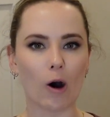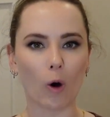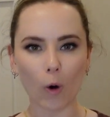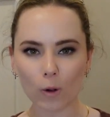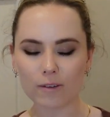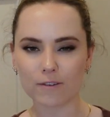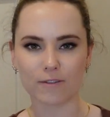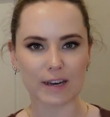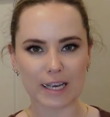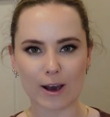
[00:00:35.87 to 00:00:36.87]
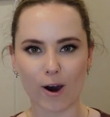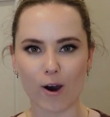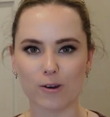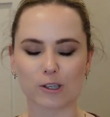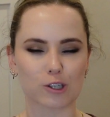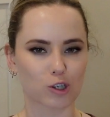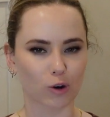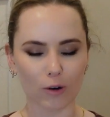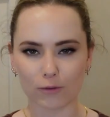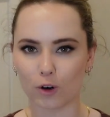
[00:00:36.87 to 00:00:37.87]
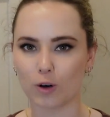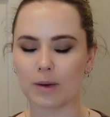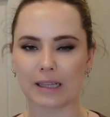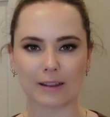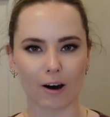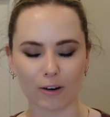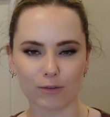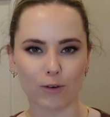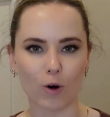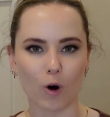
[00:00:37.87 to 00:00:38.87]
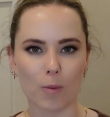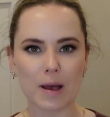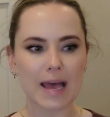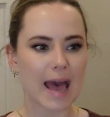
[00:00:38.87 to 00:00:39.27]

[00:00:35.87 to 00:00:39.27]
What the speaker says: all of the videos, short form and long form,